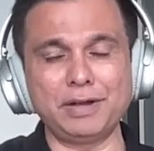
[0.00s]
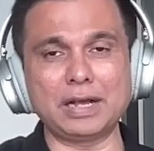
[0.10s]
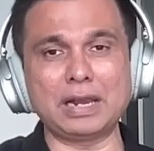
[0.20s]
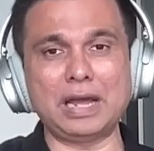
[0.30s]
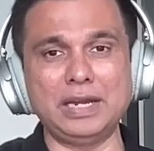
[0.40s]

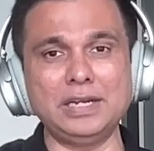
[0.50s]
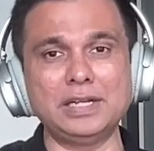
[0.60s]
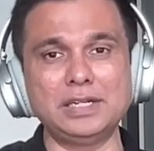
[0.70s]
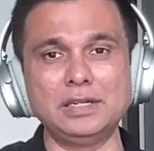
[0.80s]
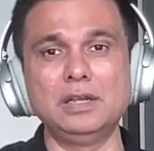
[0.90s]

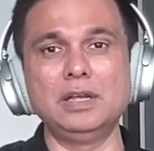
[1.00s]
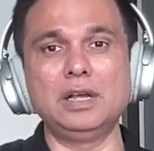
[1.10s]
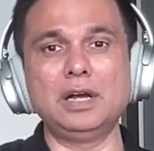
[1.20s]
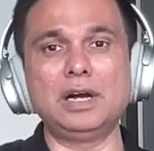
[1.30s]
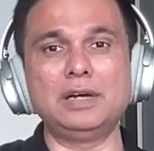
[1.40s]
clientele
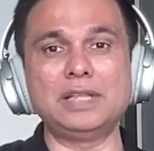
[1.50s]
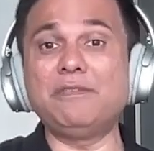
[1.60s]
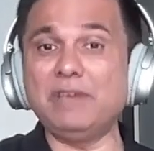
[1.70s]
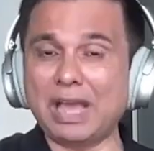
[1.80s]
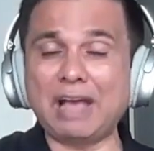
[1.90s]
that
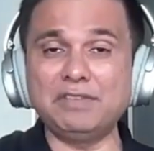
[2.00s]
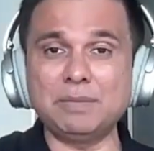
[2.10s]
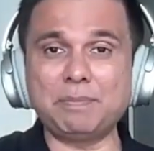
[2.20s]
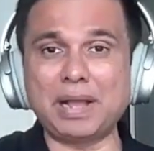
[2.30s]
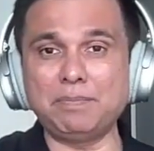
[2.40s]
we have in
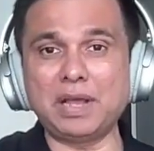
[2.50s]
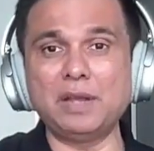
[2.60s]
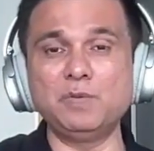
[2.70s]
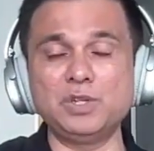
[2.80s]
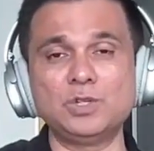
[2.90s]
the
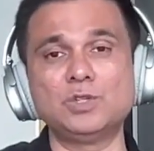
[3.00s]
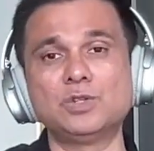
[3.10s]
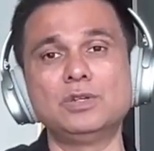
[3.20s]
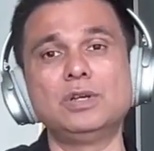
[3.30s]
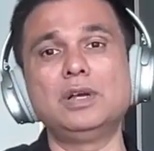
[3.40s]
pipeline, which
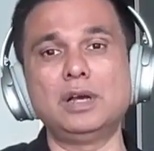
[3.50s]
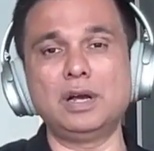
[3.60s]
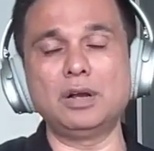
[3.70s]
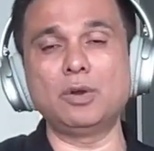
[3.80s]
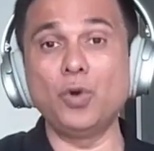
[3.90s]
is
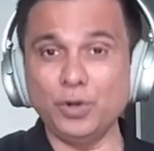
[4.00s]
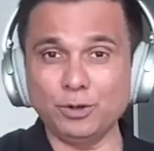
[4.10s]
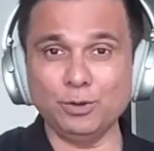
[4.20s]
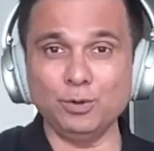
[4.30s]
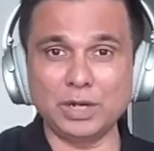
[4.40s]
going
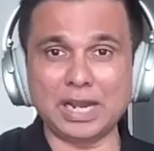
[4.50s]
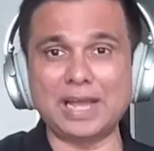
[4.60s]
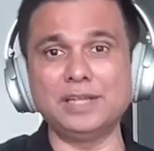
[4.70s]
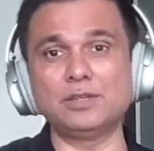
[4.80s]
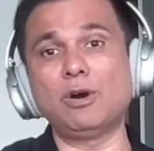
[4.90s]
to
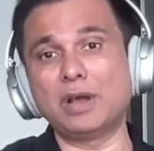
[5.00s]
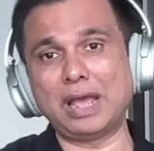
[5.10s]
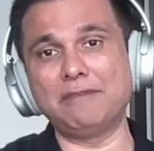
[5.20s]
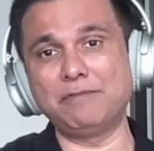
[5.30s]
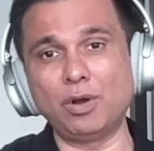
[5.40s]
utilize or
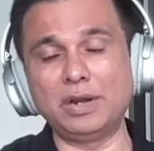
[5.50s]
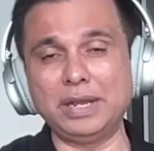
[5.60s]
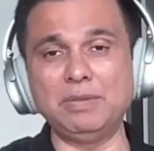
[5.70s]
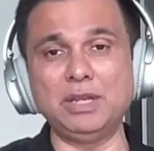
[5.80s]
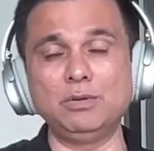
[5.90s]
have
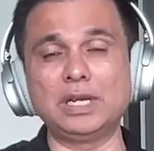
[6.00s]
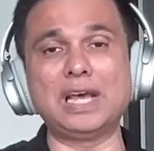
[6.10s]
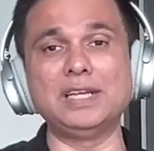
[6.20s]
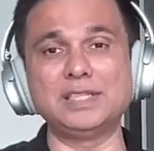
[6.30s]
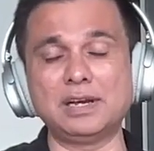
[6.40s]
already been
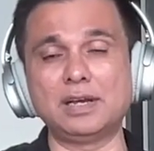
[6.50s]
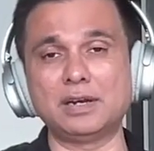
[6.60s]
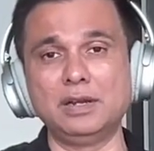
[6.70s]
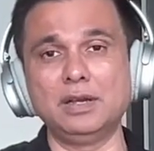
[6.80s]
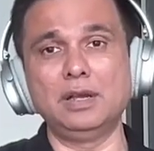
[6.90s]
utilized
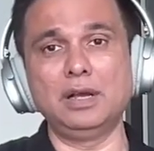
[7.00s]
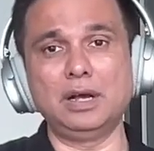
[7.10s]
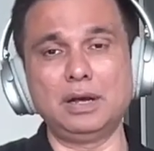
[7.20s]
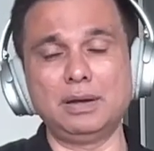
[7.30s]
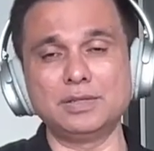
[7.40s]

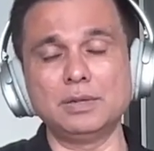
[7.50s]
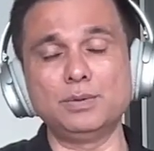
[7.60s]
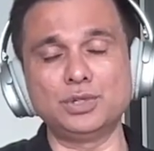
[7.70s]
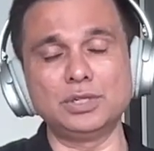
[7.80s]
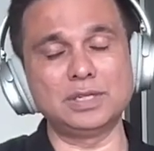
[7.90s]
our
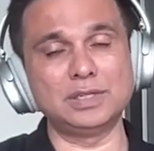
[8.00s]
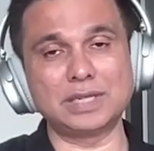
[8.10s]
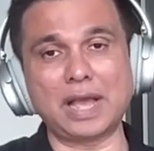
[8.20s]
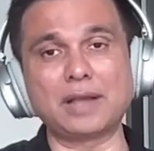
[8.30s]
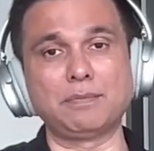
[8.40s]
solutions and
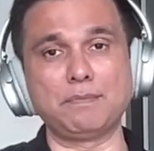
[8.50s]
stack.